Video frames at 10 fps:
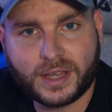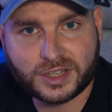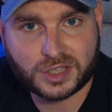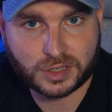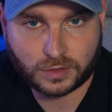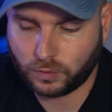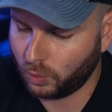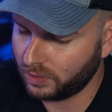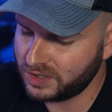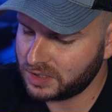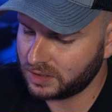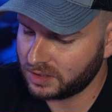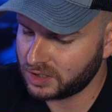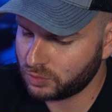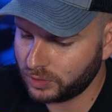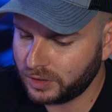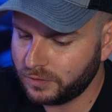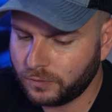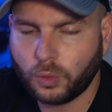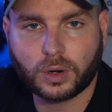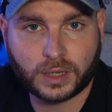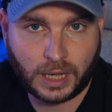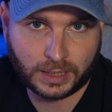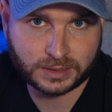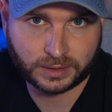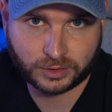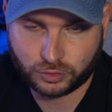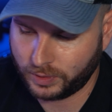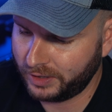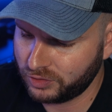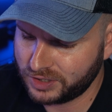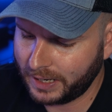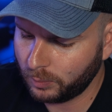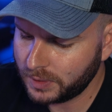is this for? This is really for content creators. Now,